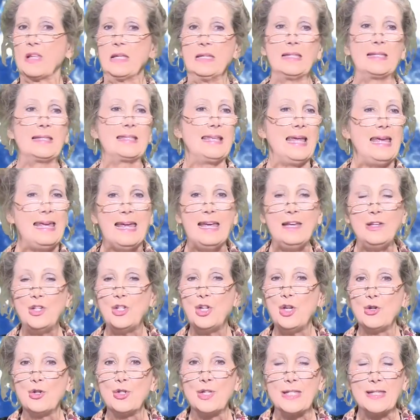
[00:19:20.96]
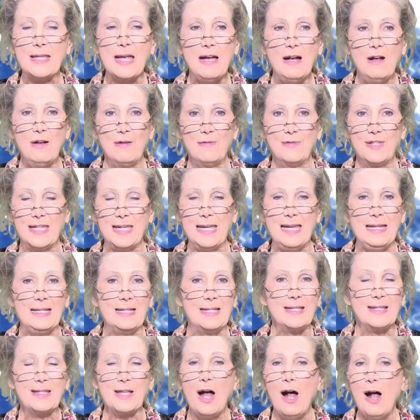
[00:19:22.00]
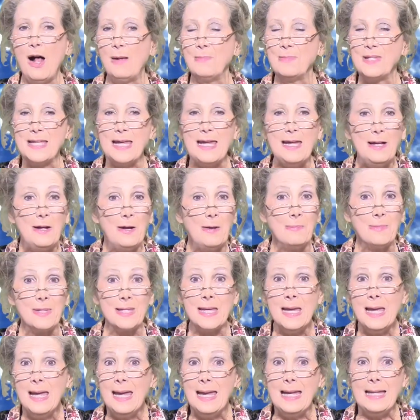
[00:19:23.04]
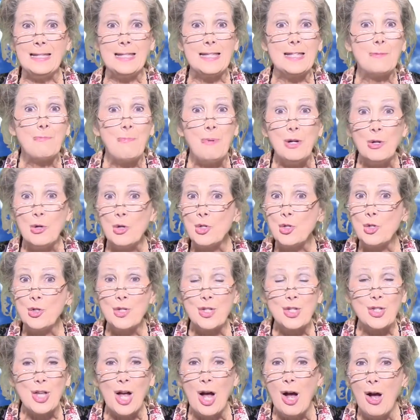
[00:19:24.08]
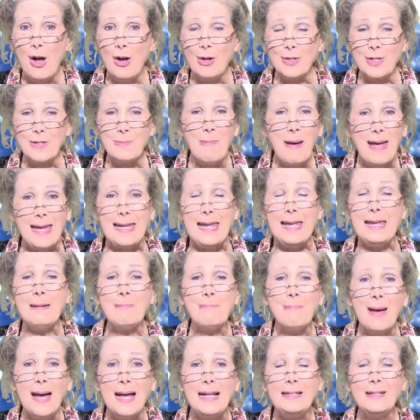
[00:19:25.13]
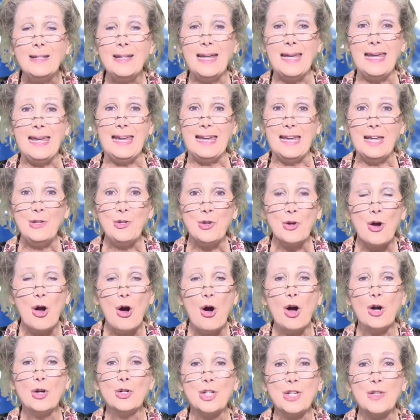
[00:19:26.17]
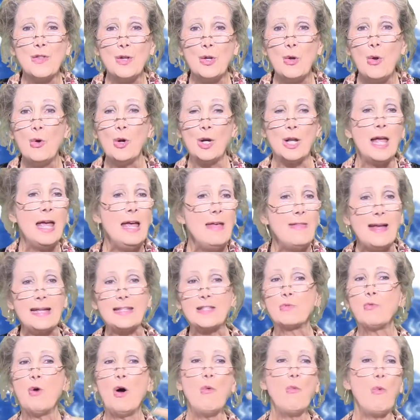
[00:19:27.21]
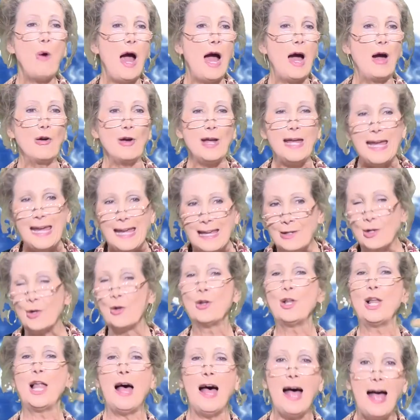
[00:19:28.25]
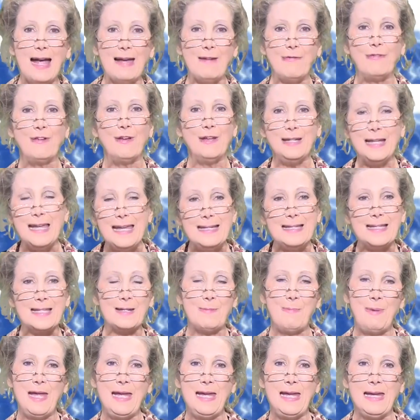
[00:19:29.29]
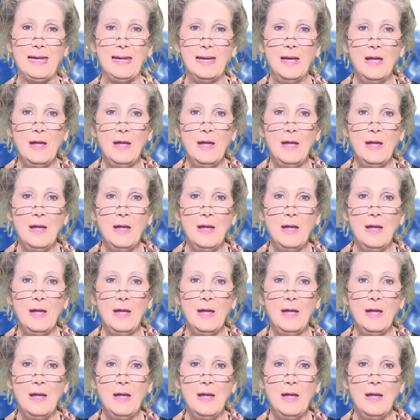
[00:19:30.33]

singing to yourselves in psalms, hymns, and spiritual songs, making melody in your heart to the Lord. That's what our inner life needs to be.